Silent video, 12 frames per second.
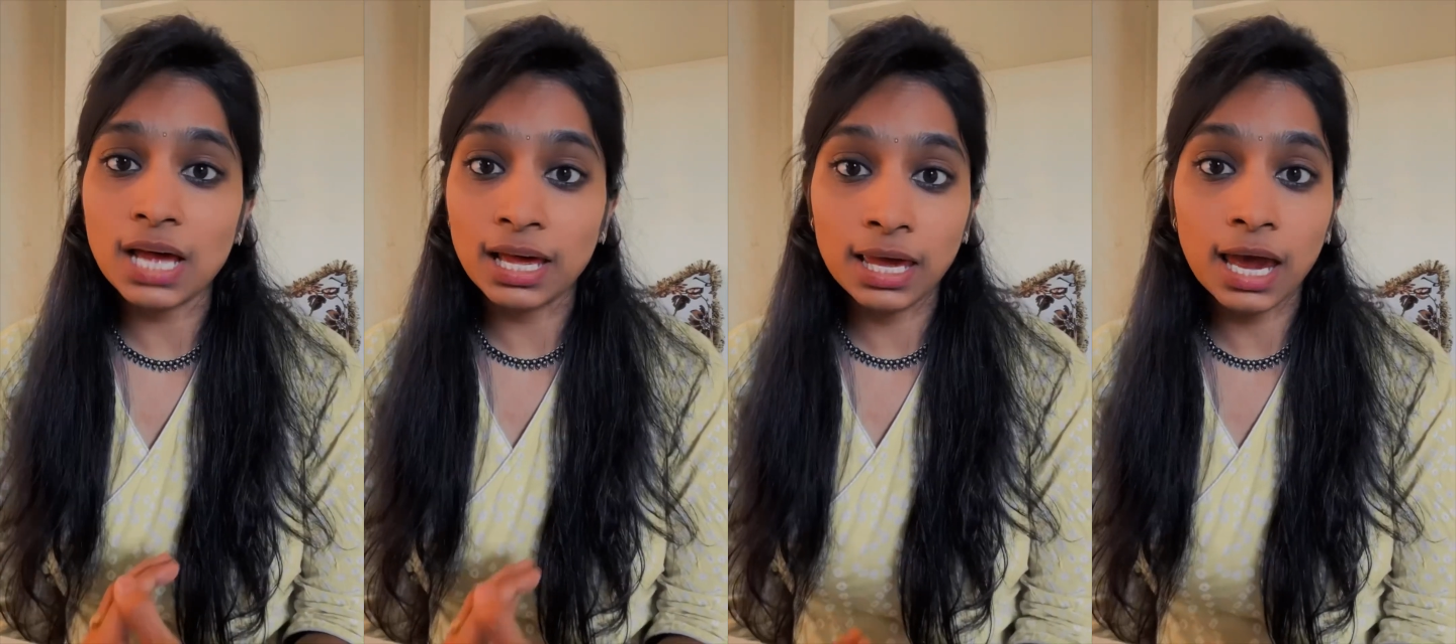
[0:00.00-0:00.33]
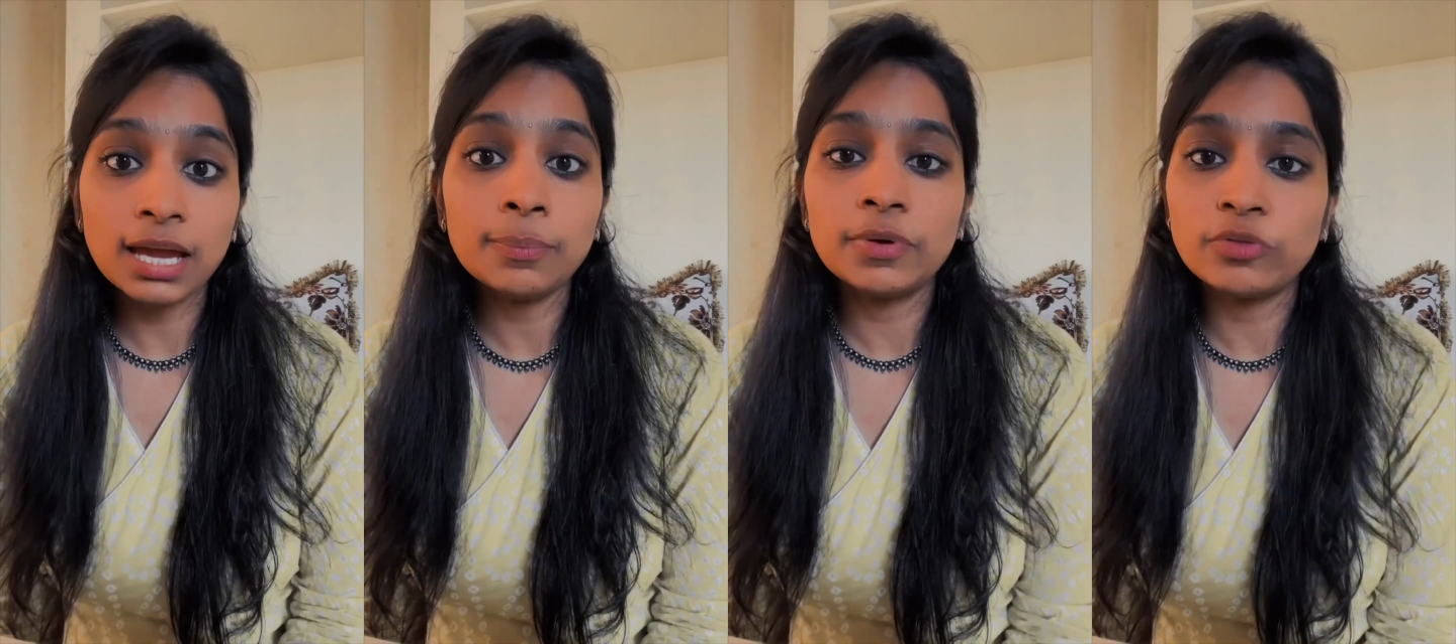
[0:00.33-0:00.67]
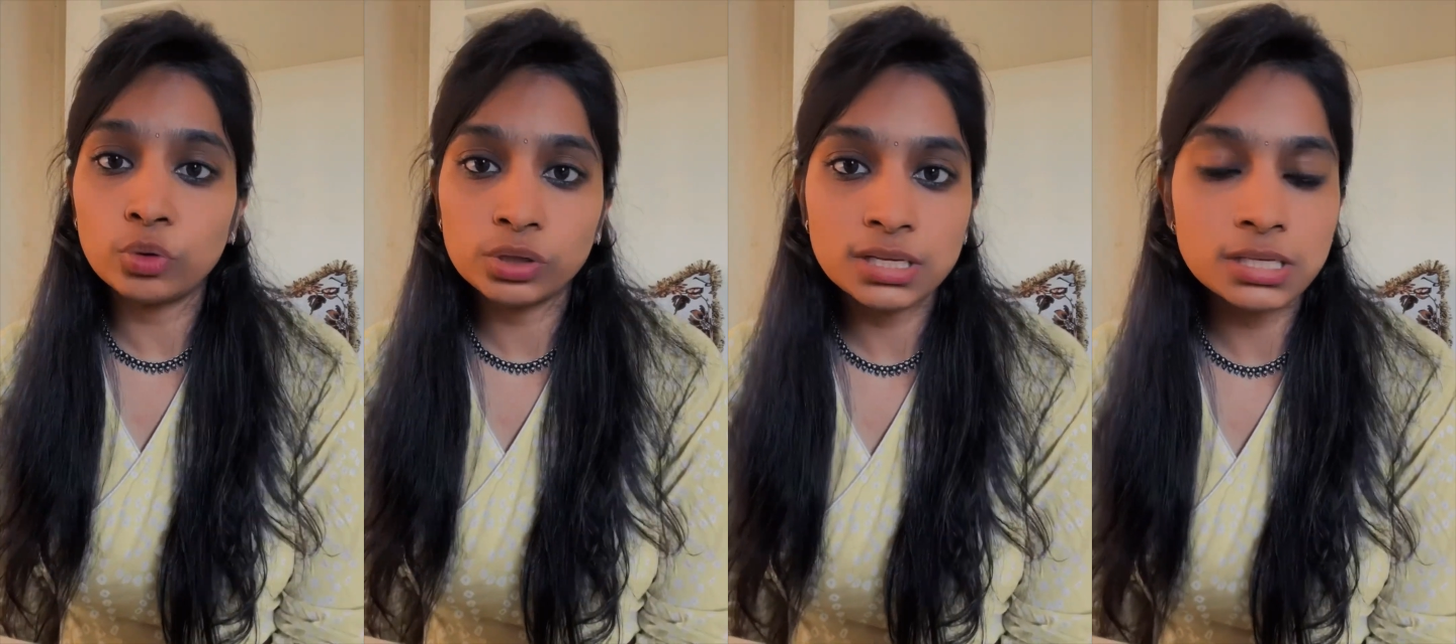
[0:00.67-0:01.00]
again
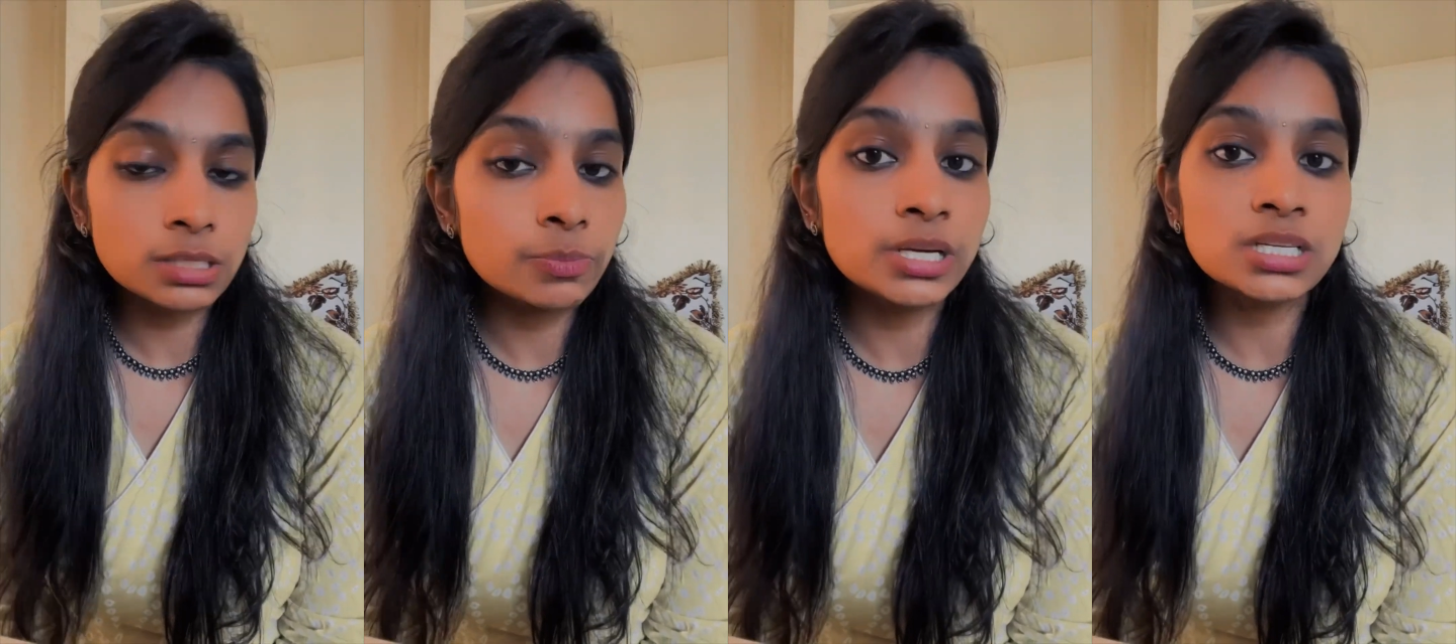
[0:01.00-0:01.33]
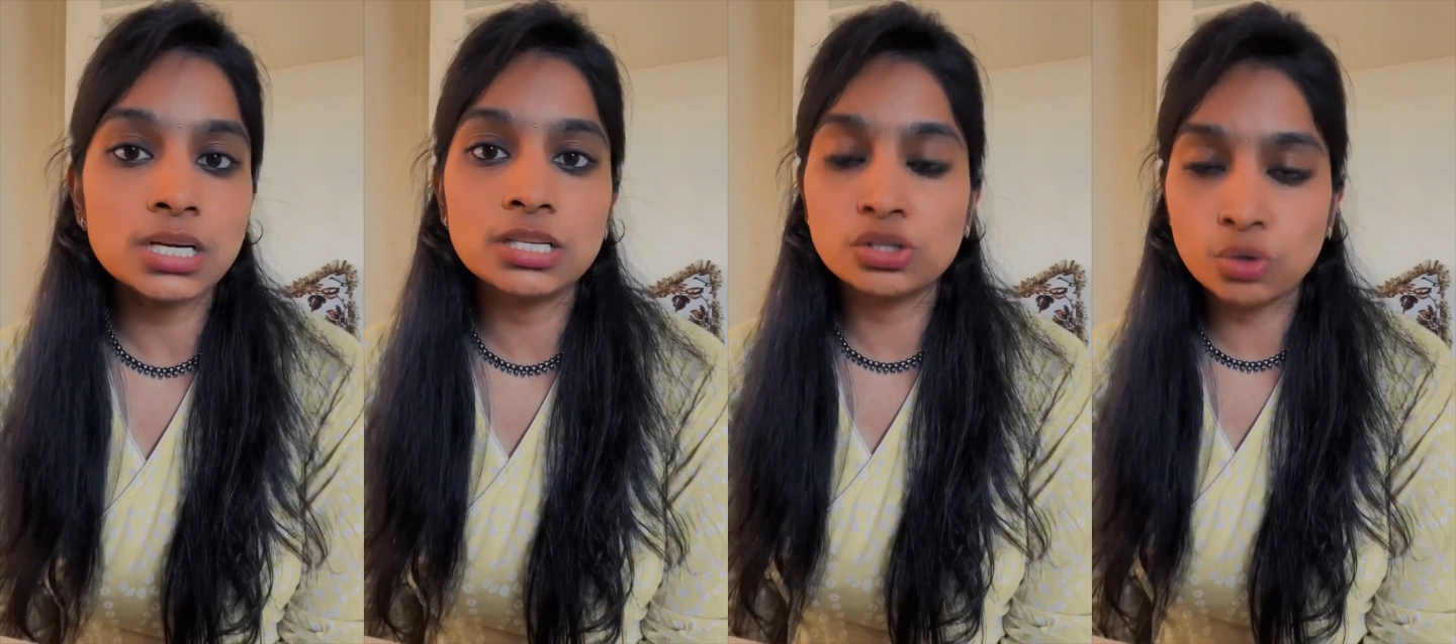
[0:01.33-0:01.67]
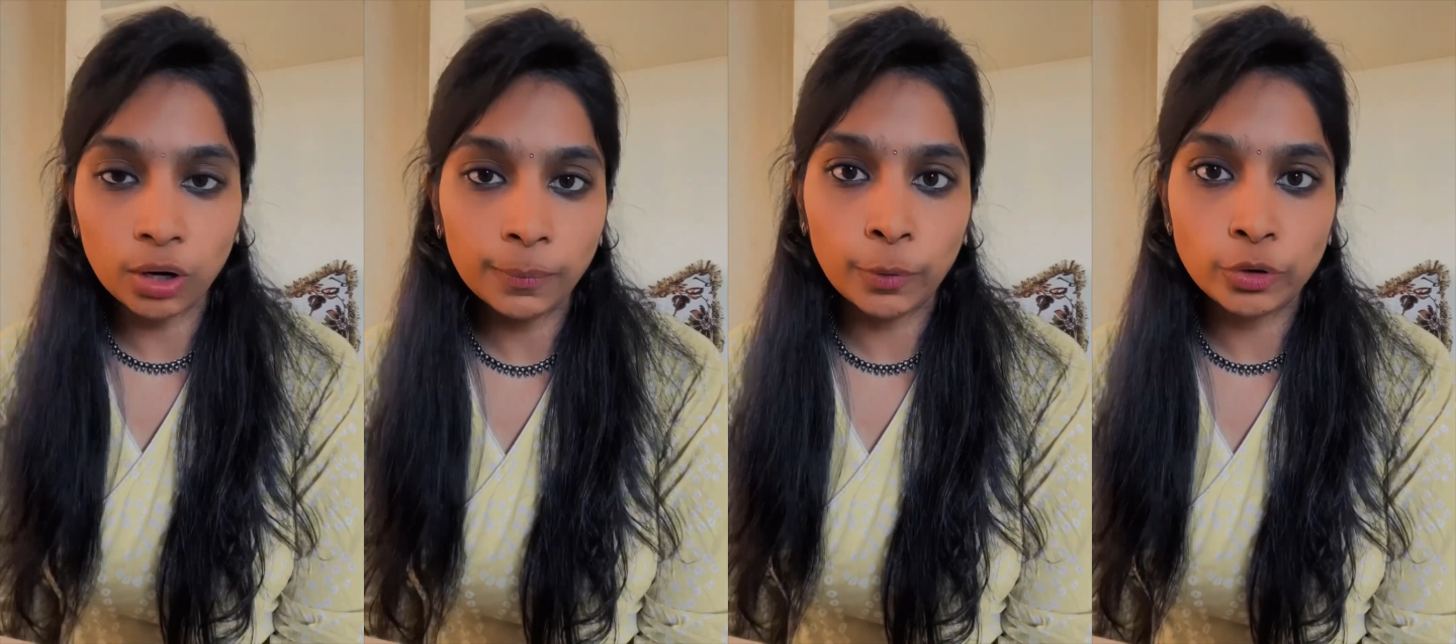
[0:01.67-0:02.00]
before the assessment is
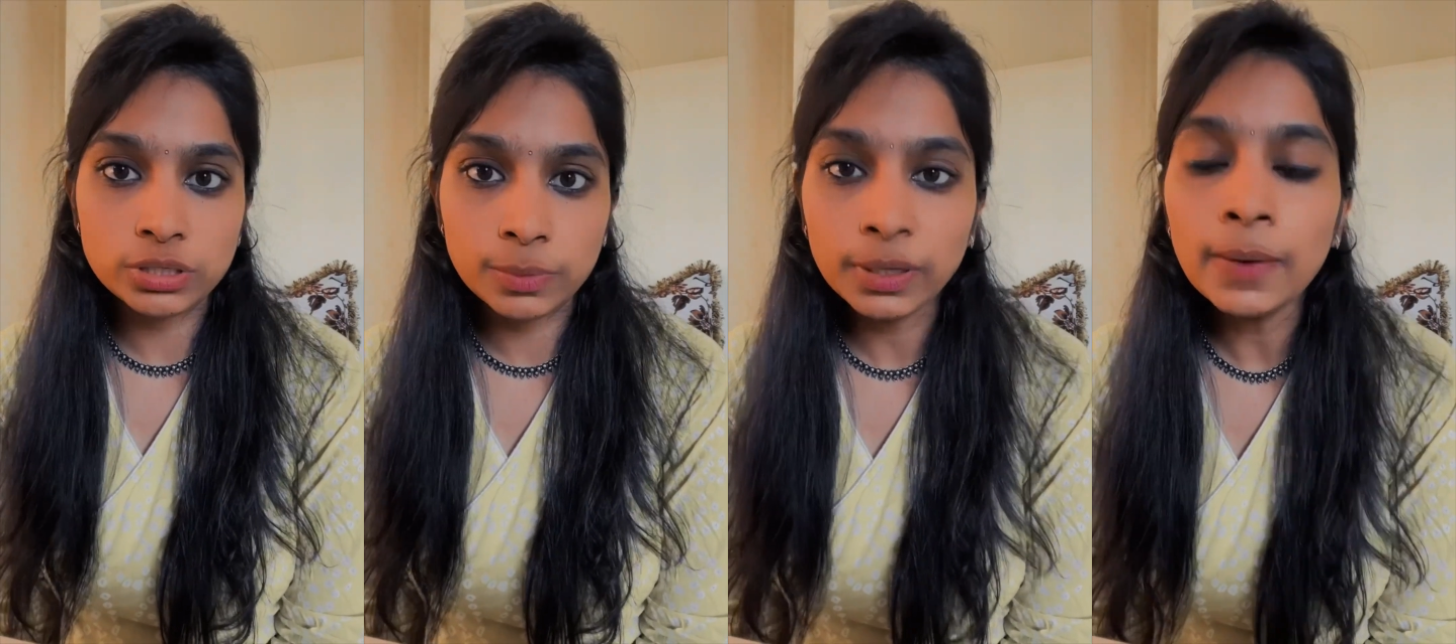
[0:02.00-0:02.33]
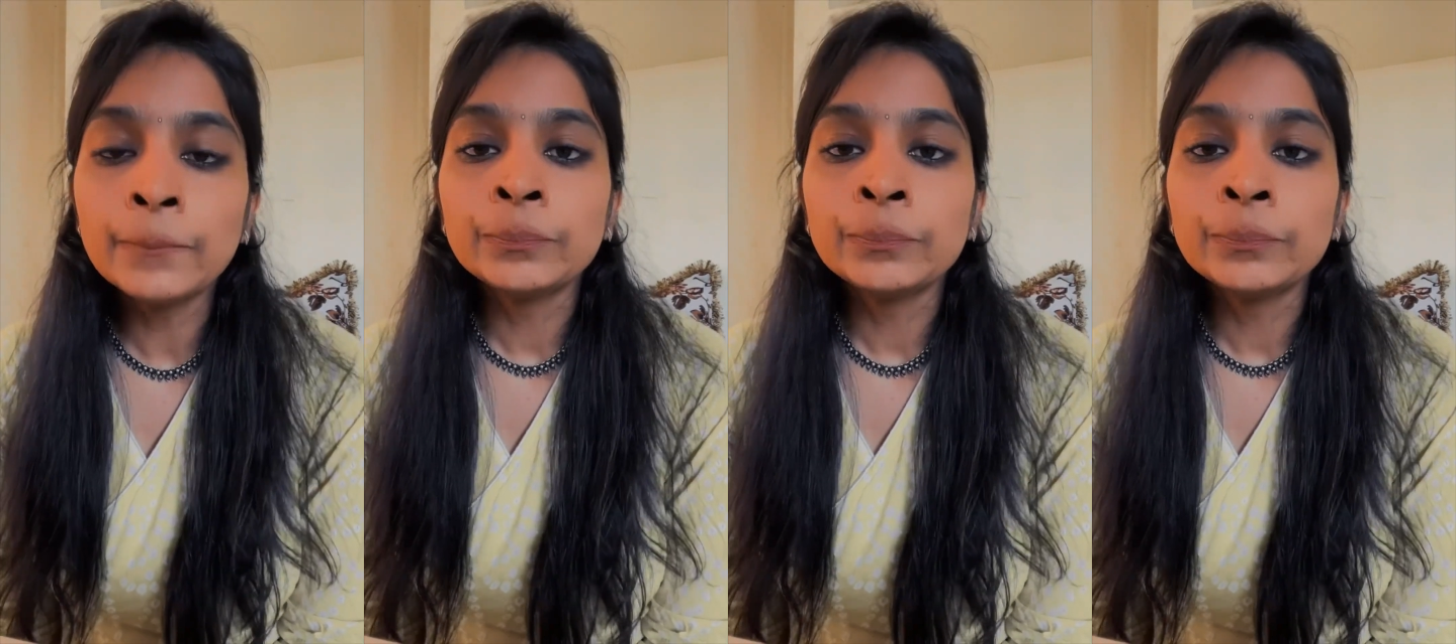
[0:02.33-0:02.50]
not possible,